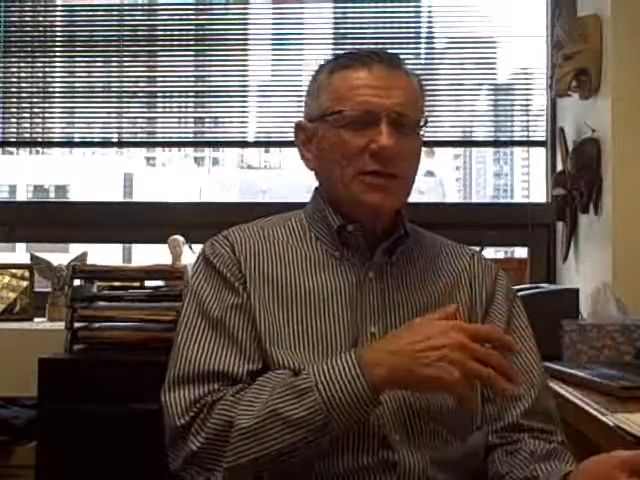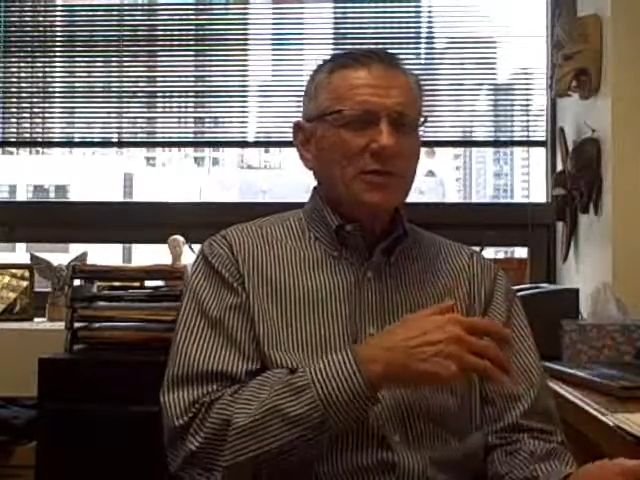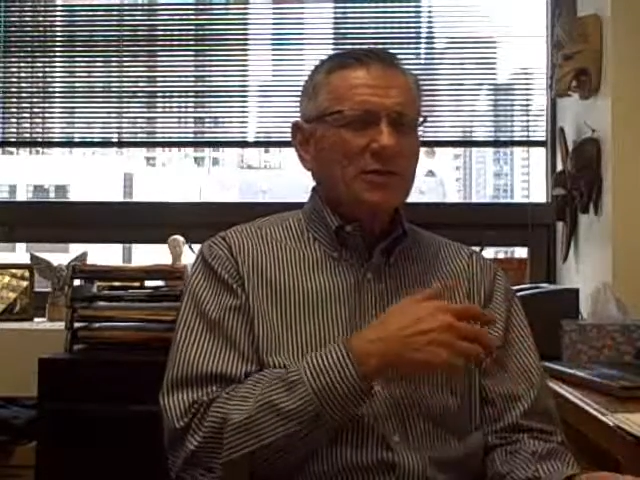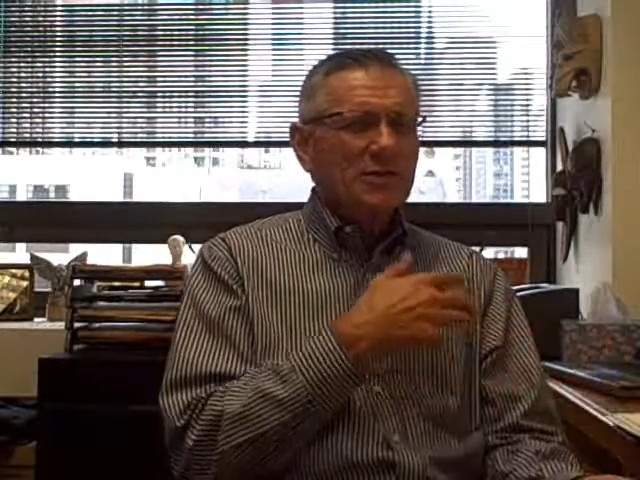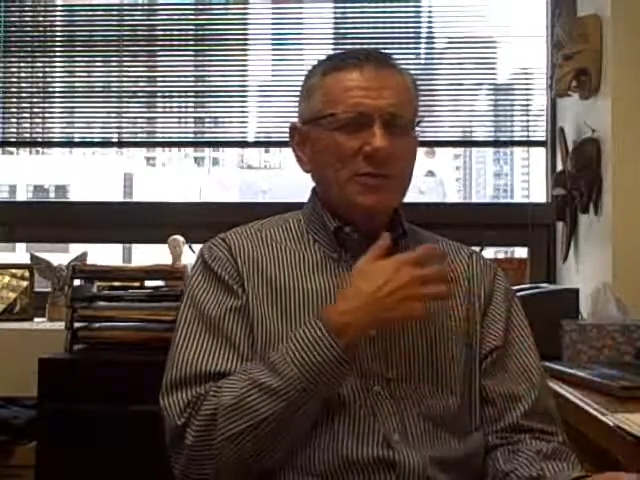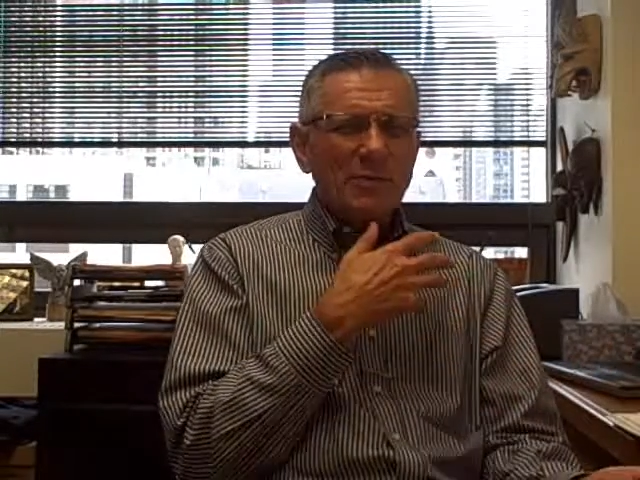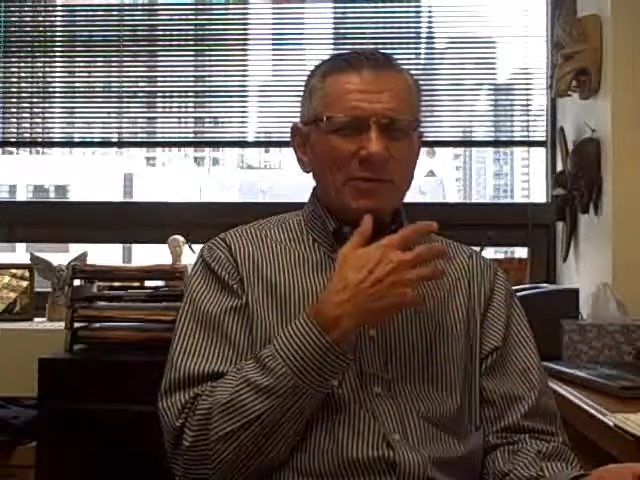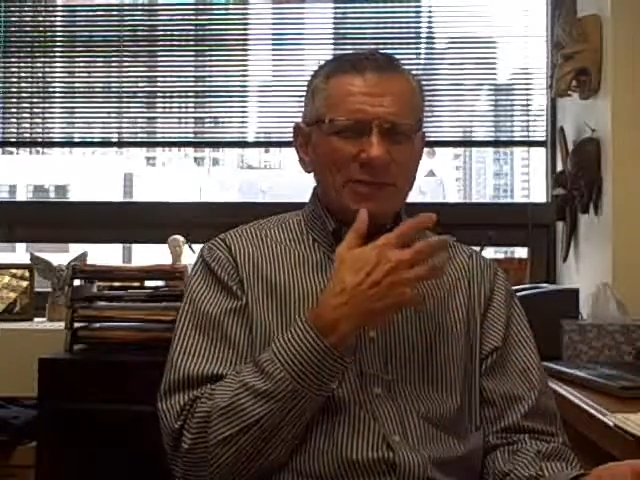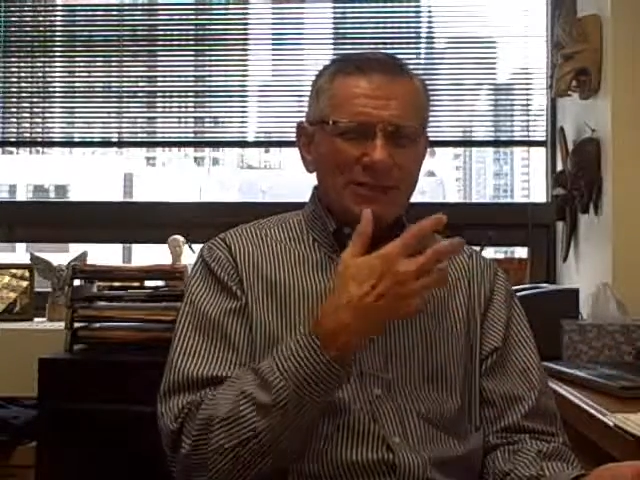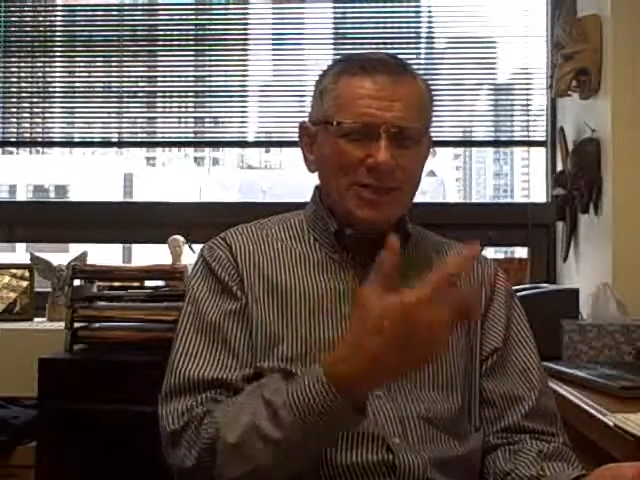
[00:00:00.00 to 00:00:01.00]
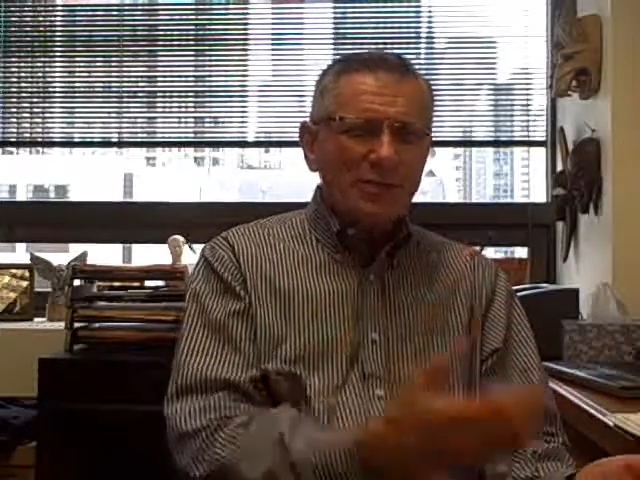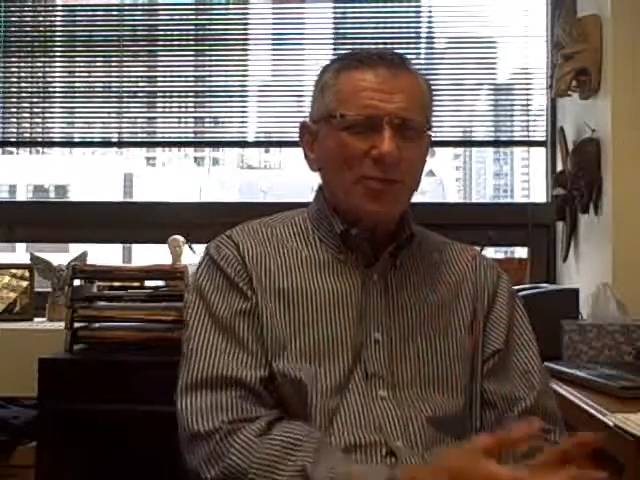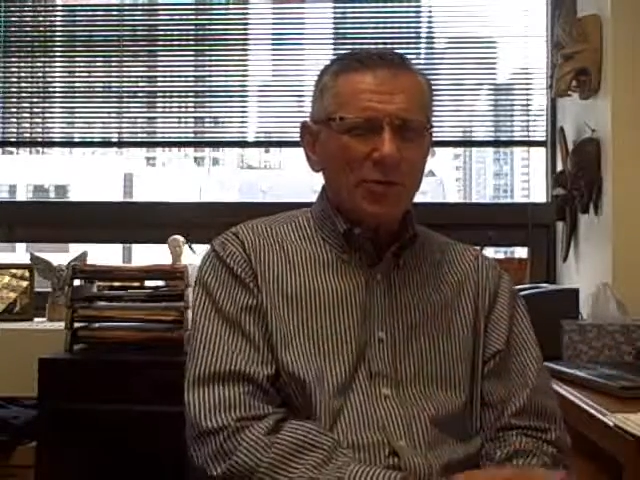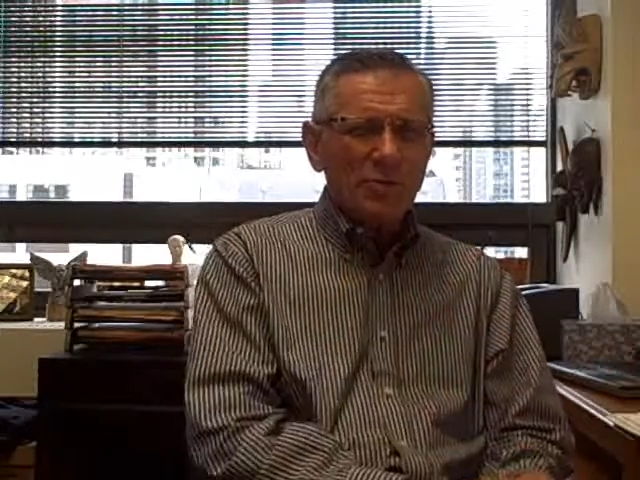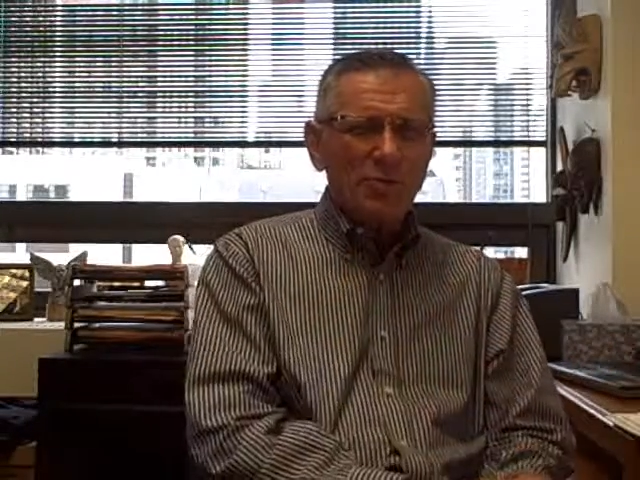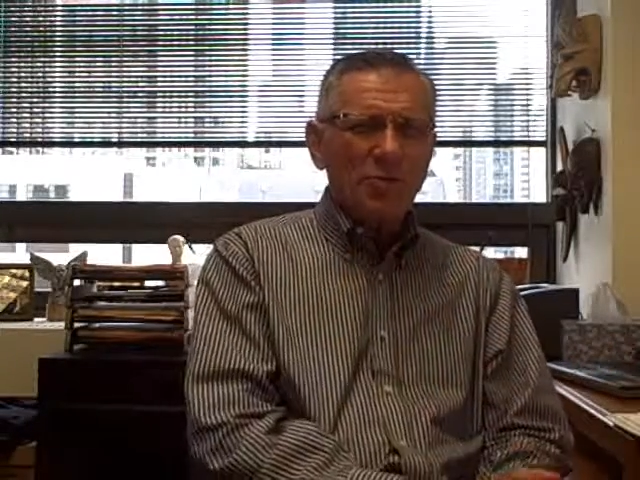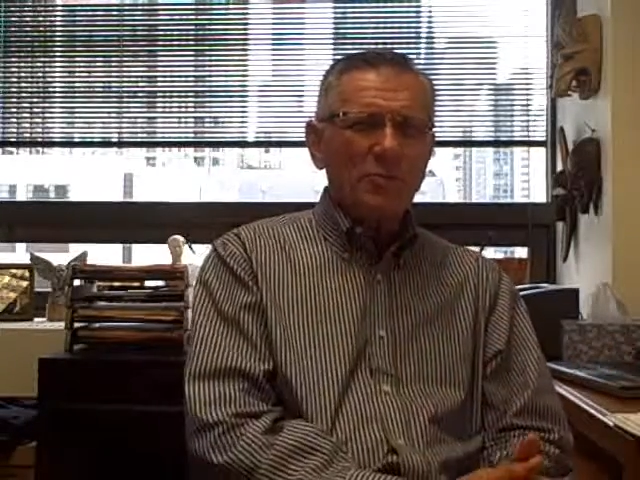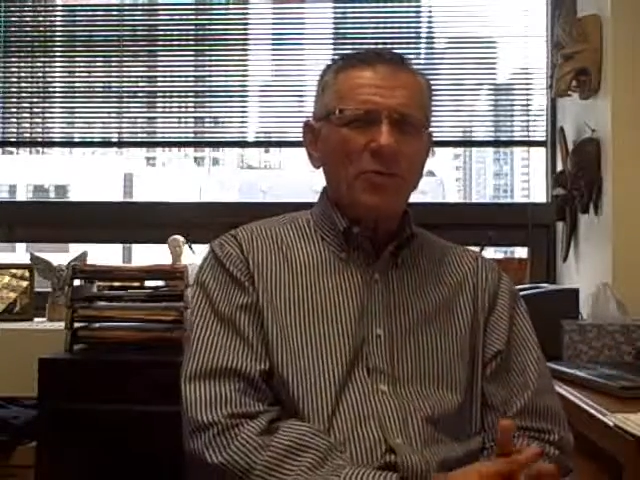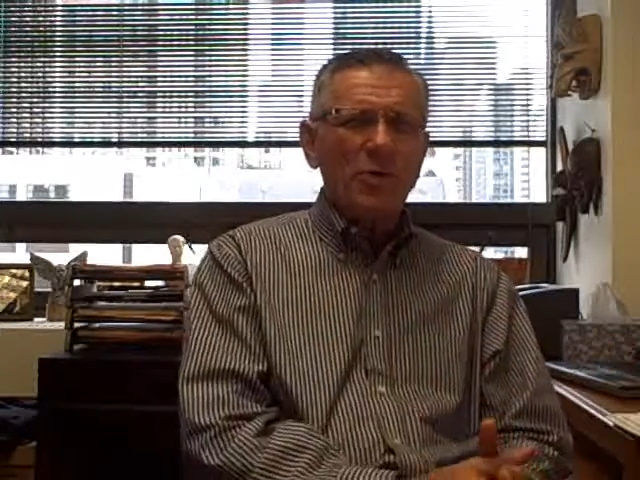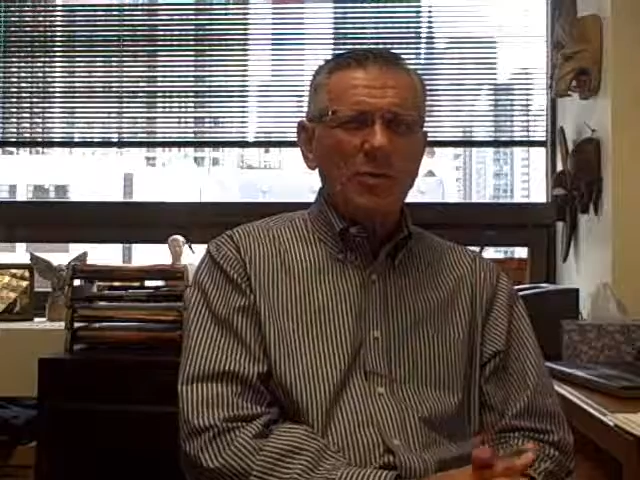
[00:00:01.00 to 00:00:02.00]
But there's something much deeper and
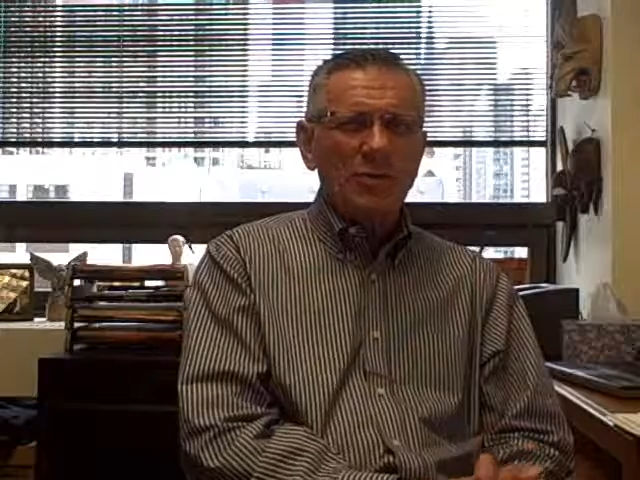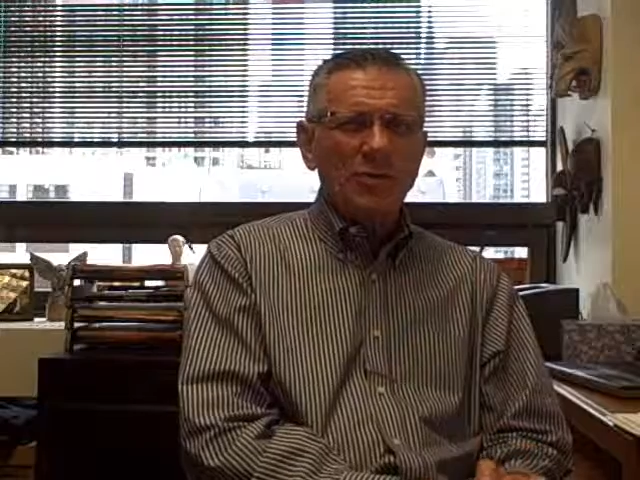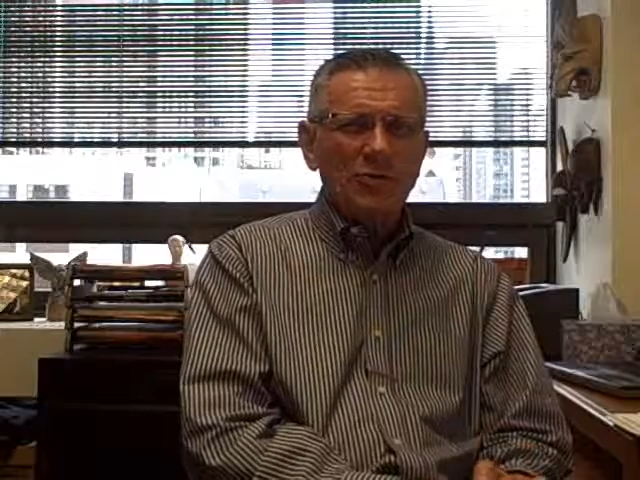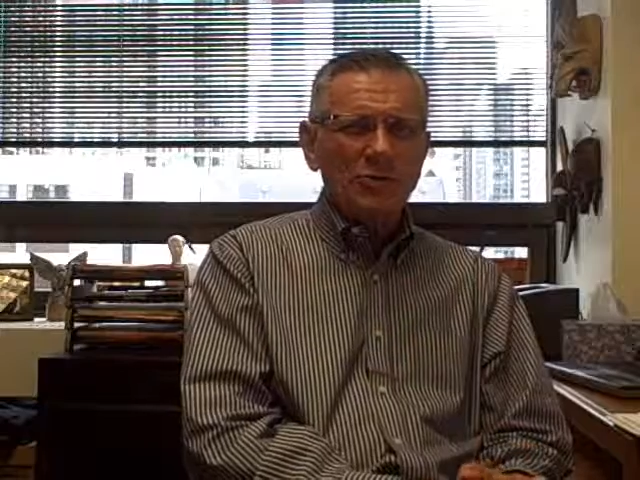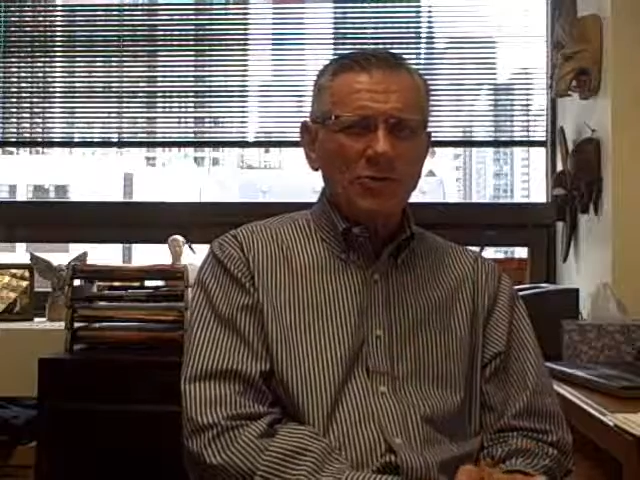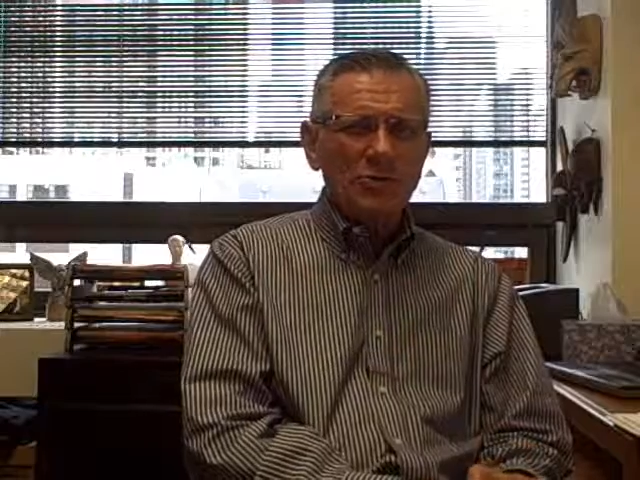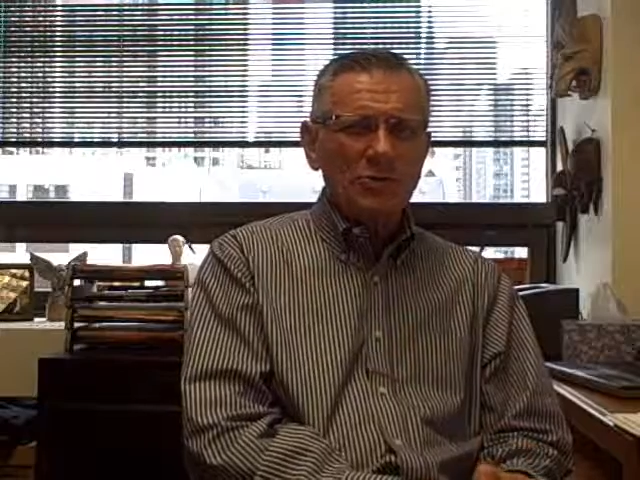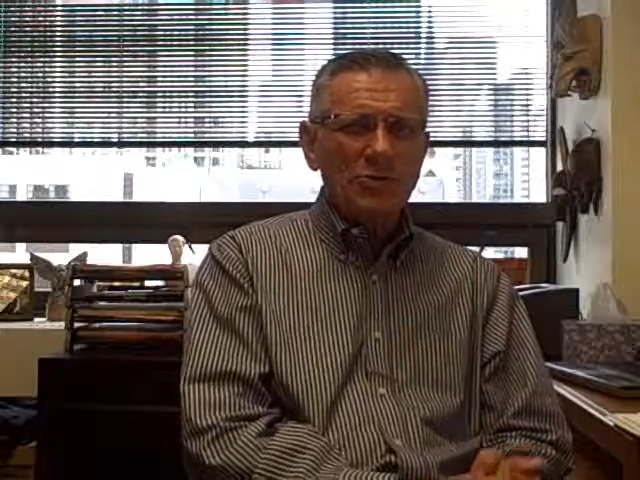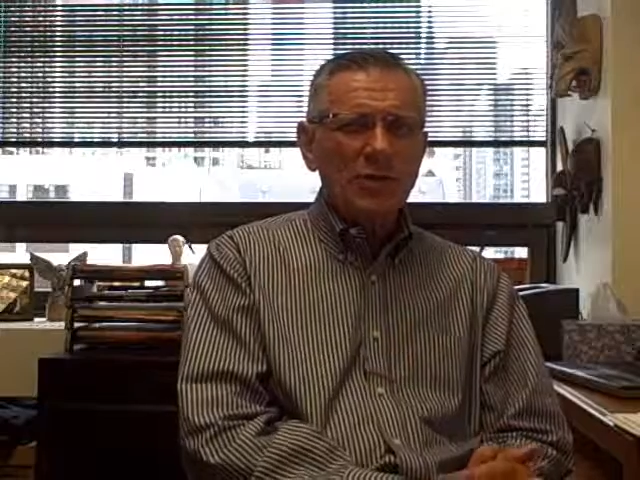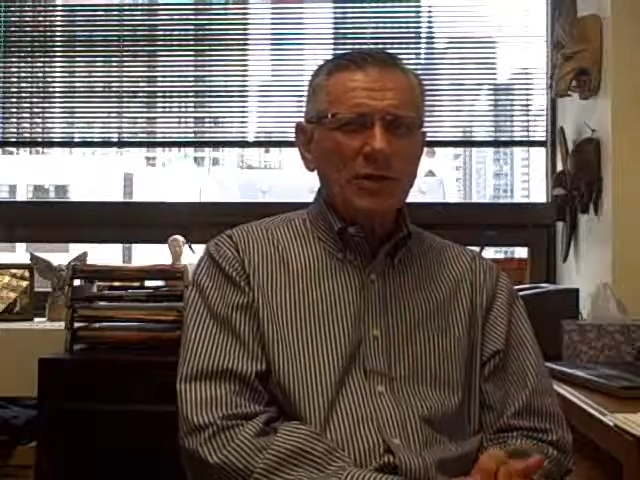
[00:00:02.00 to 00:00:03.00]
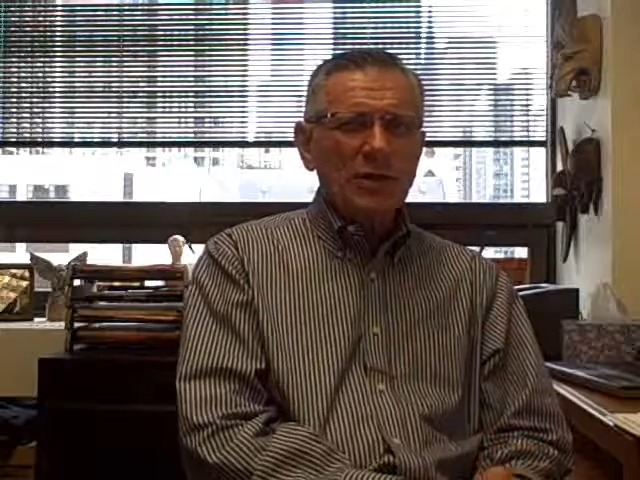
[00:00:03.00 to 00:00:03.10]
more important about this person.